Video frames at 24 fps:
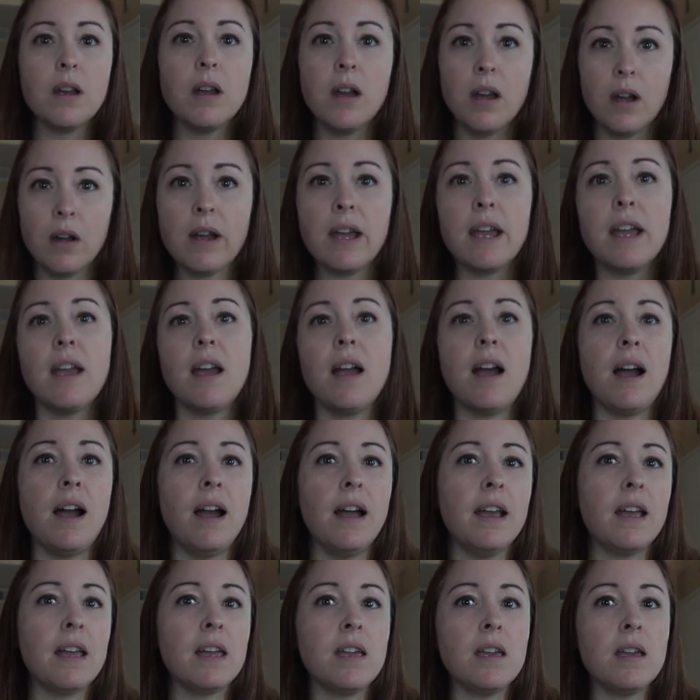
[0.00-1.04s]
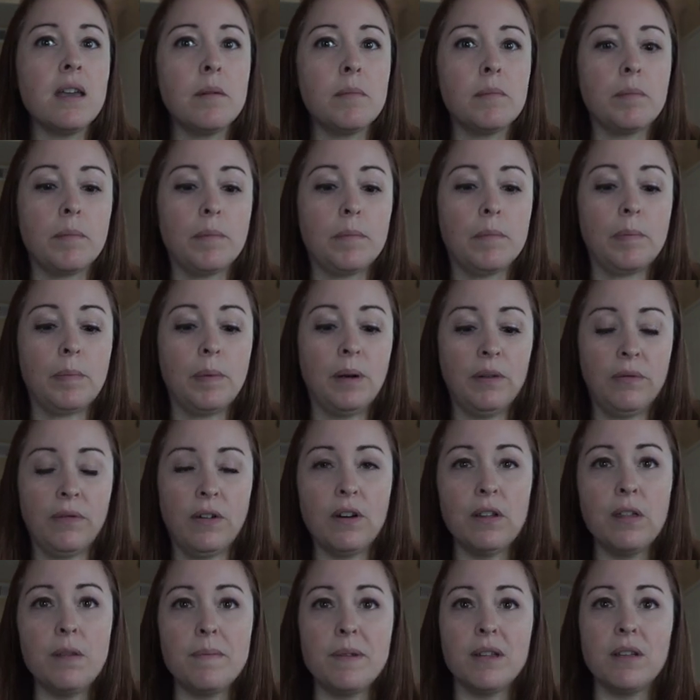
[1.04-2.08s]
Okay, I
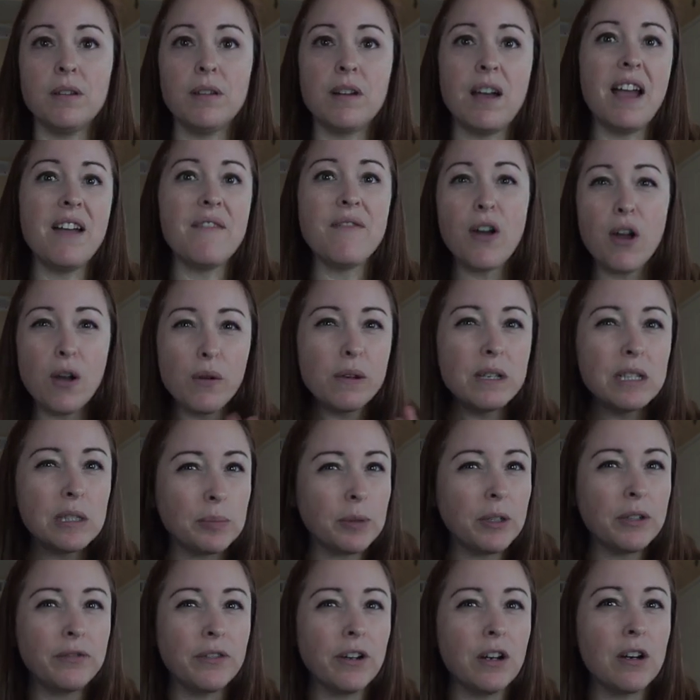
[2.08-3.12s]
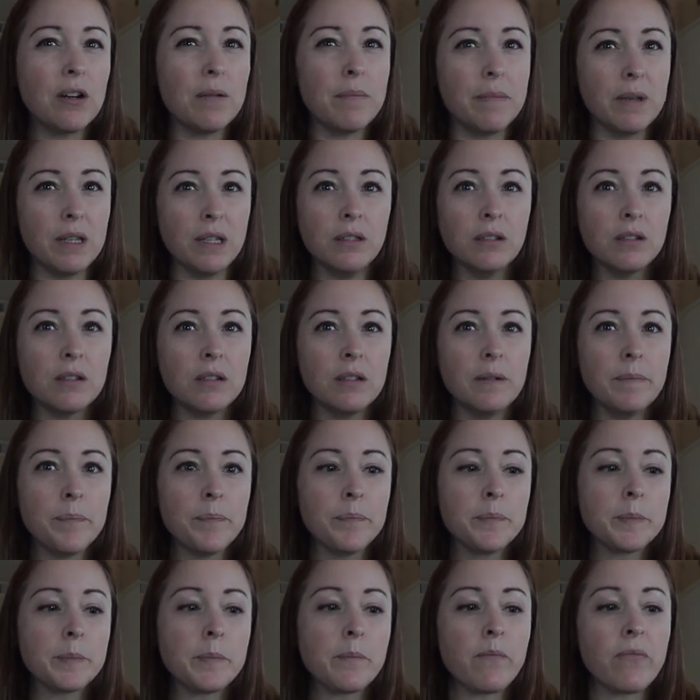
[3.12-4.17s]
prefer the milk. I've always preferred milk
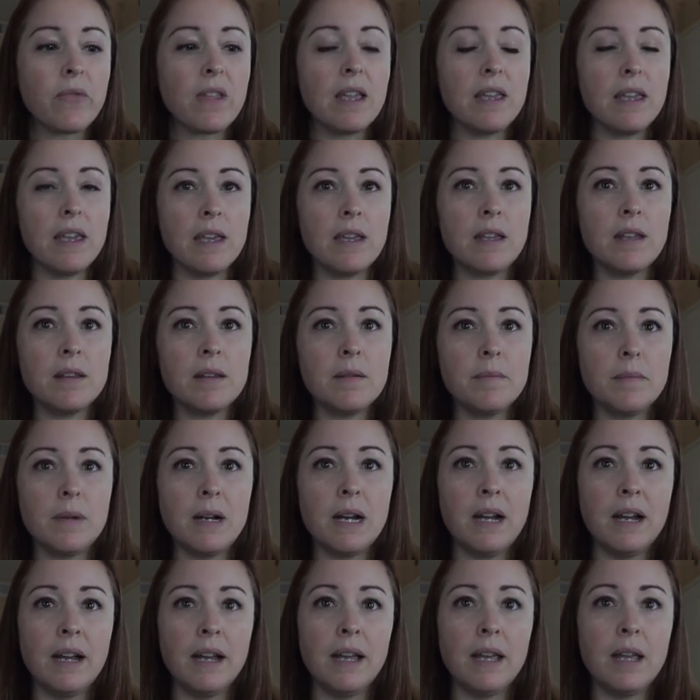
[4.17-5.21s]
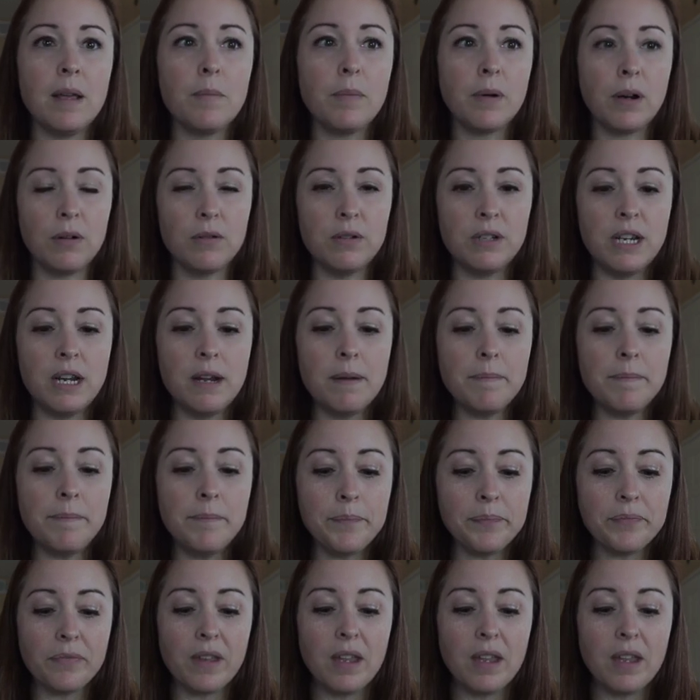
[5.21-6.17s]
in my protein,